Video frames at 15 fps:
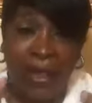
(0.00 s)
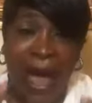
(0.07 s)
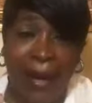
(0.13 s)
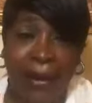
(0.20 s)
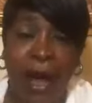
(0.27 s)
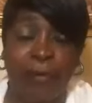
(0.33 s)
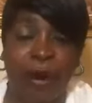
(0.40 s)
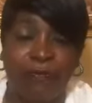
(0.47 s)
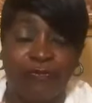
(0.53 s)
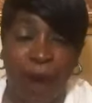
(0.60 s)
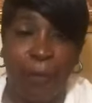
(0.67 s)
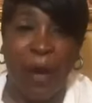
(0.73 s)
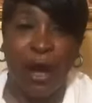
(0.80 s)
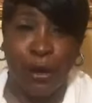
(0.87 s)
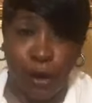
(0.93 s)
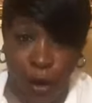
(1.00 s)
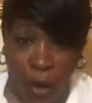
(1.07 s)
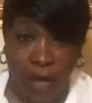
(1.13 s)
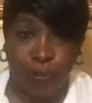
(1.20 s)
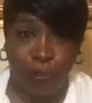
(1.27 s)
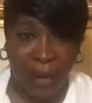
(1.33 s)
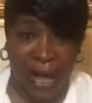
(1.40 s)
that coming from a
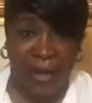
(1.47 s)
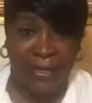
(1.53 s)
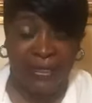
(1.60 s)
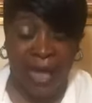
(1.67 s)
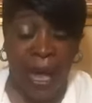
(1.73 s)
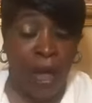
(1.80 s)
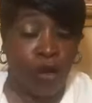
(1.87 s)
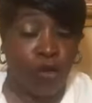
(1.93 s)
good place.